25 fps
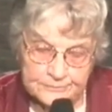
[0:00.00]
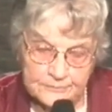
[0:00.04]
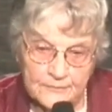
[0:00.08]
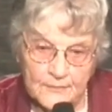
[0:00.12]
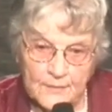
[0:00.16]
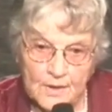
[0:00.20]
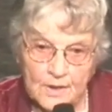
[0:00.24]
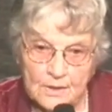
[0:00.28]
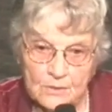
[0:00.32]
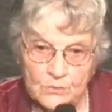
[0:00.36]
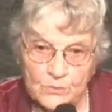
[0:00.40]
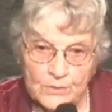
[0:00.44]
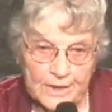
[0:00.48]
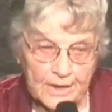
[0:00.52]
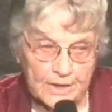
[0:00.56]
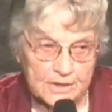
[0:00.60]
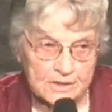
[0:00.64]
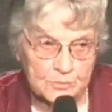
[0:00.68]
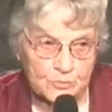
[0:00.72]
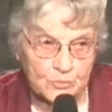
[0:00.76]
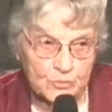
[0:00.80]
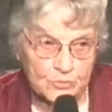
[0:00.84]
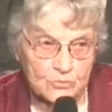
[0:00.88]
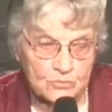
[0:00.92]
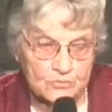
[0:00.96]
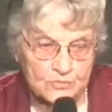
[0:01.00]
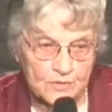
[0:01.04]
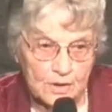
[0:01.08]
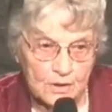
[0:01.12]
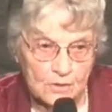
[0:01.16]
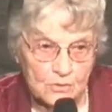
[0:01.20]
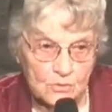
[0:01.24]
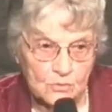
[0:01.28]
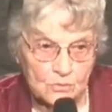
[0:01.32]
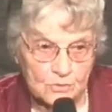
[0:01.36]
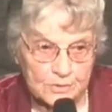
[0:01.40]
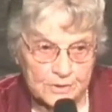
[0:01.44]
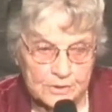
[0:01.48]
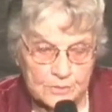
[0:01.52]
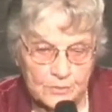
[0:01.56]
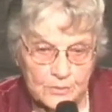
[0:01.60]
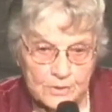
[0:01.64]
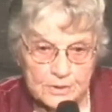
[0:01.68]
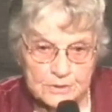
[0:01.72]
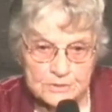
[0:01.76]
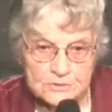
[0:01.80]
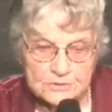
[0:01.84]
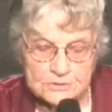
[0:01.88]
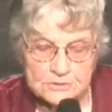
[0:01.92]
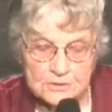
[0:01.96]
We had to prove how old he was
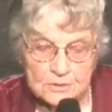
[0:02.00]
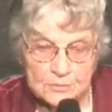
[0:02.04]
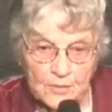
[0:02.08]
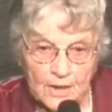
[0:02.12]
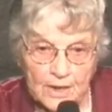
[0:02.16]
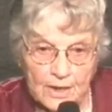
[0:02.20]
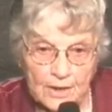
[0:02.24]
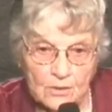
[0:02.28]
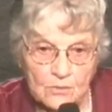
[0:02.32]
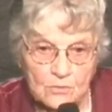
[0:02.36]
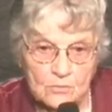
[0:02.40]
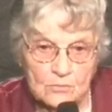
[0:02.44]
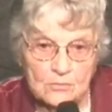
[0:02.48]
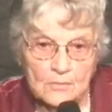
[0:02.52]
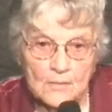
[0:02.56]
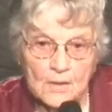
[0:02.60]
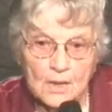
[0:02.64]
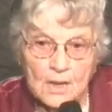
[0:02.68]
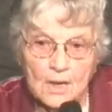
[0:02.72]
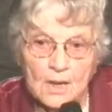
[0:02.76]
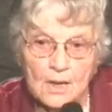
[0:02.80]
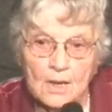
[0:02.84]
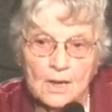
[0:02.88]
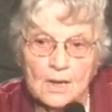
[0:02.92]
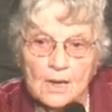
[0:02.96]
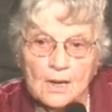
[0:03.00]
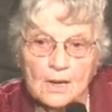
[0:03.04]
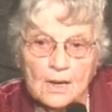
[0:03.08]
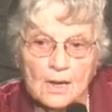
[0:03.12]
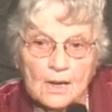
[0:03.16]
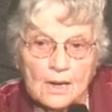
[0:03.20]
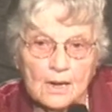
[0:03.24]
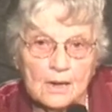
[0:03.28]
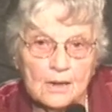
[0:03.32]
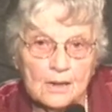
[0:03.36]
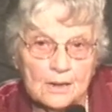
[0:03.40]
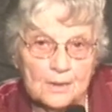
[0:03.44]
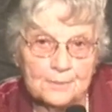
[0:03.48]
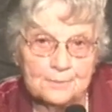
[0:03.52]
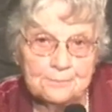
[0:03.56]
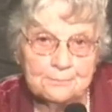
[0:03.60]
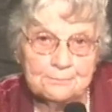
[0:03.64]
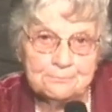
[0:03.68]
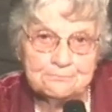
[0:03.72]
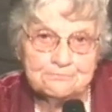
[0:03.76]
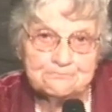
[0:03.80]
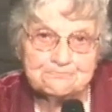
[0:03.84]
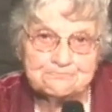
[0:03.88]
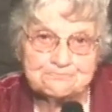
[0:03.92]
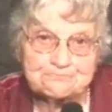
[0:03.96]
somehow. Um,
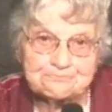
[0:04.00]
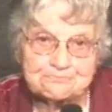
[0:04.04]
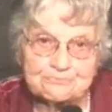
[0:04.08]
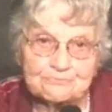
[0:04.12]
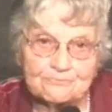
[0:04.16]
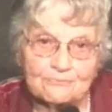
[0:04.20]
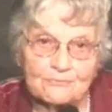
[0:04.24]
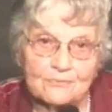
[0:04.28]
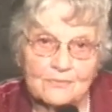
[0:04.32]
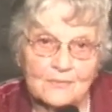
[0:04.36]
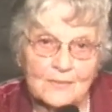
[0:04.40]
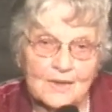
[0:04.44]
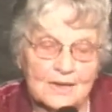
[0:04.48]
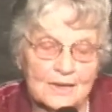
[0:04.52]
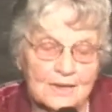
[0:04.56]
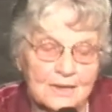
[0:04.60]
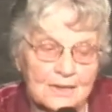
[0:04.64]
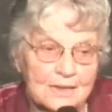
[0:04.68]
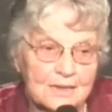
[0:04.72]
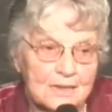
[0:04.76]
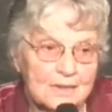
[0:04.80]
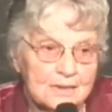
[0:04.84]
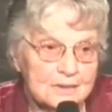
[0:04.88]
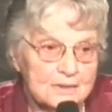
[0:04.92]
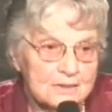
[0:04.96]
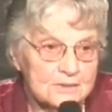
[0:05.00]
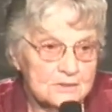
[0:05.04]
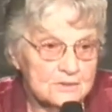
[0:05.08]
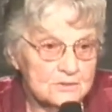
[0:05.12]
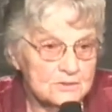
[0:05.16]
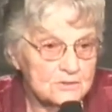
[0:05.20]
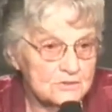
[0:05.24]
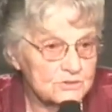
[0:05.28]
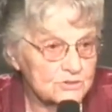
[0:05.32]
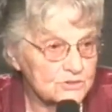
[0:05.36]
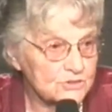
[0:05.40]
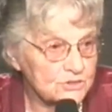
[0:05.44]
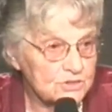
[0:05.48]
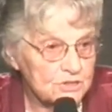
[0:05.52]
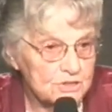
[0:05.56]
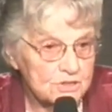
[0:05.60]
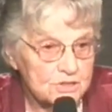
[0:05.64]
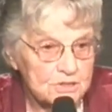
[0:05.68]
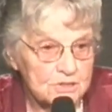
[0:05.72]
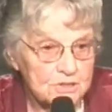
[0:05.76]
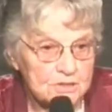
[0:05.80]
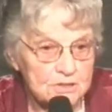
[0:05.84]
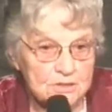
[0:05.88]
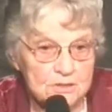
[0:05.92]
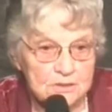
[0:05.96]
and
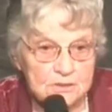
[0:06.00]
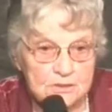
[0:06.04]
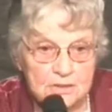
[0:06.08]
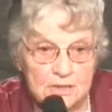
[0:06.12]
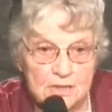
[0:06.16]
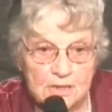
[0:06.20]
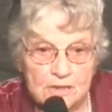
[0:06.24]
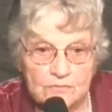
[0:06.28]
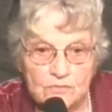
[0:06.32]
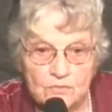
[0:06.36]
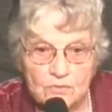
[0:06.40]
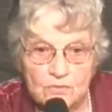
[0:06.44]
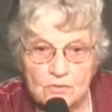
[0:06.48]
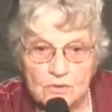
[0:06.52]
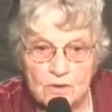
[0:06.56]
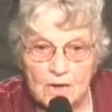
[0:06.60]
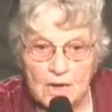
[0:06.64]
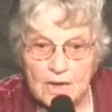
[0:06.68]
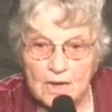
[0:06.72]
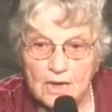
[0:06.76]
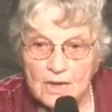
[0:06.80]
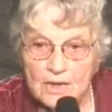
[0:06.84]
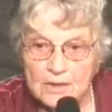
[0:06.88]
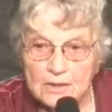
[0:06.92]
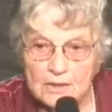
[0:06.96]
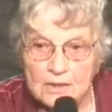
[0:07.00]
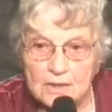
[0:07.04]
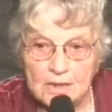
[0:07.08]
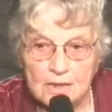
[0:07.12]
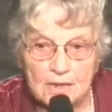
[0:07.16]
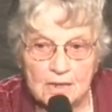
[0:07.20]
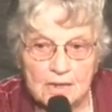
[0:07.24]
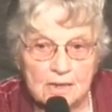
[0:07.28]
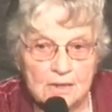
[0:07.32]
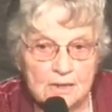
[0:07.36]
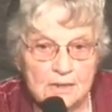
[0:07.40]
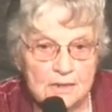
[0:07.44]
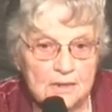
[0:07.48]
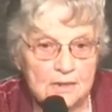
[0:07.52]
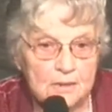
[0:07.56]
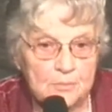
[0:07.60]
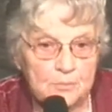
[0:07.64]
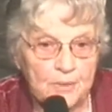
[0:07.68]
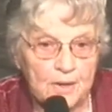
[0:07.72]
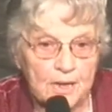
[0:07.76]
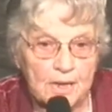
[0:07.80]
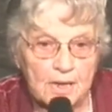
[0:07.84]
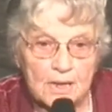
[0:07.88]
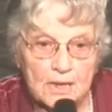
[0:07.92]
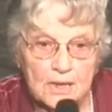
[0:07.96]
she never had any
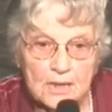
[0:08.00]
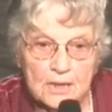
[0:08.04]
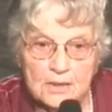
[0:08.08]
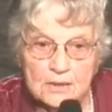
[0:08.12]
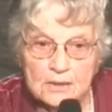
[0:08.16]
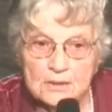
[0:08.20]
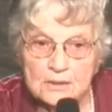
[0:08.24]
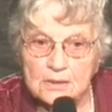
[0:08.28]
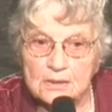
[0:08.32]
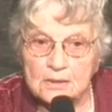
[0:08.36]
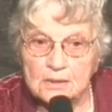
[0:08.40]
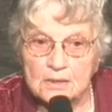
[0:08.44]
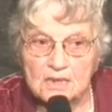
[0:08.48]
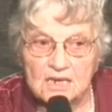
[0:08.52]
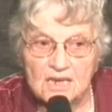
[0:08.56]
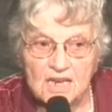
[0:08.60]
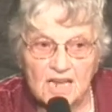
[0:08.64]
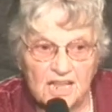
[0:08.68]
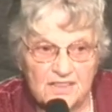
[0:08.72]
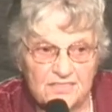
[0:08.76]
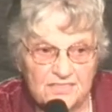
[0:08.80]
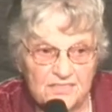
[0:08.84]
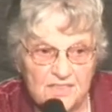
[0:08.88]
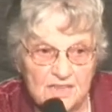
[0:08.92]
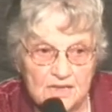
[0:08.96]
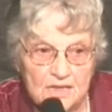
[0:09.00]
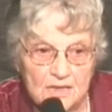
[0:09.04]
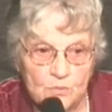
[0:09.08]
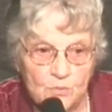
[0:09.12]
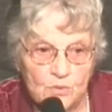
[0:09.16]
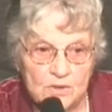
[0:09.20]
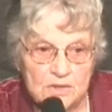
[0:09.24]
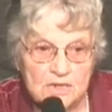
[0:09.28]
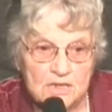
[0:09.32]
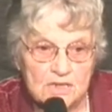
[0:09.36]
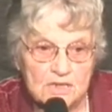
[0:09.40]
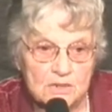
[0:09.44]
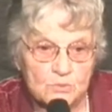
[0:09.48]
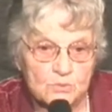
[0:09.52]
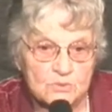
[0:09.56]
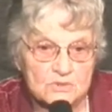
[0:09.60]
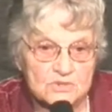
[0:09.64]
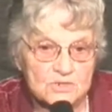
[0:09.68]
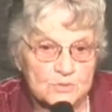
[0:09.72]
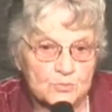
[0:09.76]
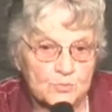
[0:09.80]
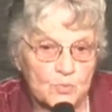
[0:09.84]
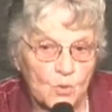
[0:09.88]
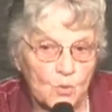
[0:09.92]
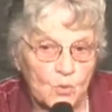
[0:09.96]
pain, nothing when he was
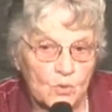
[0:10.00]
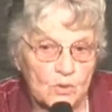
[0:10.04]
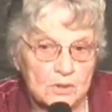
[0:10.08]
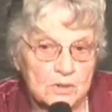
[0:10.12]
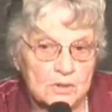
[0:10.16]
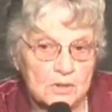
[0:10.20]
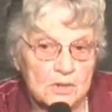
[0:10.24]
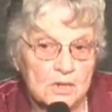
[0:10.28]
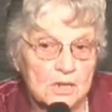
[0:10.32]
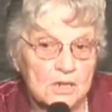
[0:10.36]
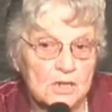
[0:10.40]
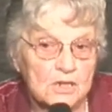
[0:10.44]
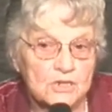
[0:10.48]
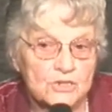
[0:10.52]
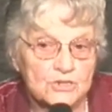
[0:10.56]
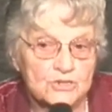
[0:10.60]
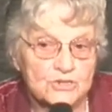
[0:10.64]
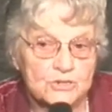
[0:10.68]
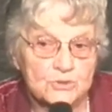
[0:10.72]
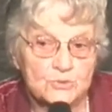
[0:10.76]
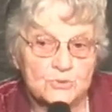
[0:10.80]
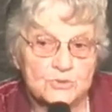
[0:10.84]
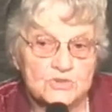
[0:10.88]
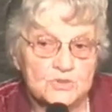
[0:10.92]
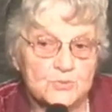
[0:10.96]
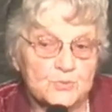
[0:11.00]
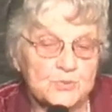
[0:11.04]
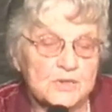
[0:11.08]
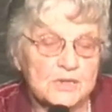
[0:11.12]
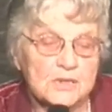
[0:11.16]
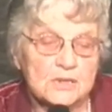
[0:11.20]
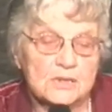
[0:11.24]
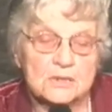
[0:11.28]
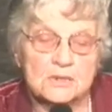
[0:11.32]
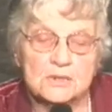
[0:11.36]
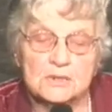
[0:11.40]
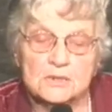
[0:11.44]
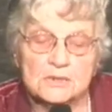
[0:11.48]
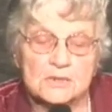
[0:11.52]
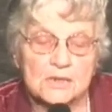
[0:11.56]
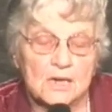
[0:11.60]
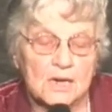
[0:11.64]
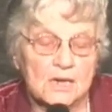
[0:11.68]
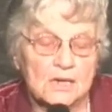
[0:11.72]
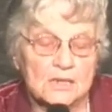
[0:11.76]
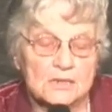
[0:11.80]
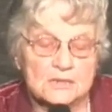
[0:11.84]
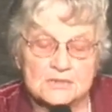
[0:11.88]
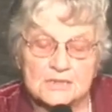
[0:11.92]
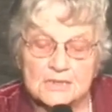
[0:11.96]
born. She was speaking in tongues,
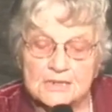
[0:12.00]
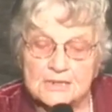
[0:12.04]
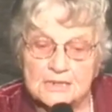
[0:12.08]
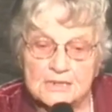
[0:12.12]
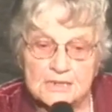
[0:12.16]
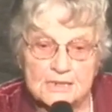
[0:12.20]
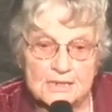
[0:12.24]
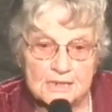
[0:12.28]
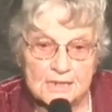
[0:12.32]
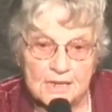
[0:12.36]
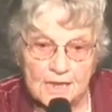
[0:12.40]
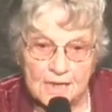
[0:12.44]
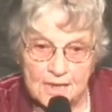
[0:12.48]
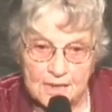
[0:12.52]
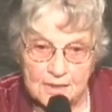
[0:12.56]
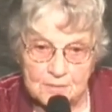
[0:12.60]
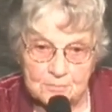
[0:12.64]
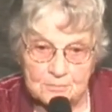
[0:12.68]
and he came.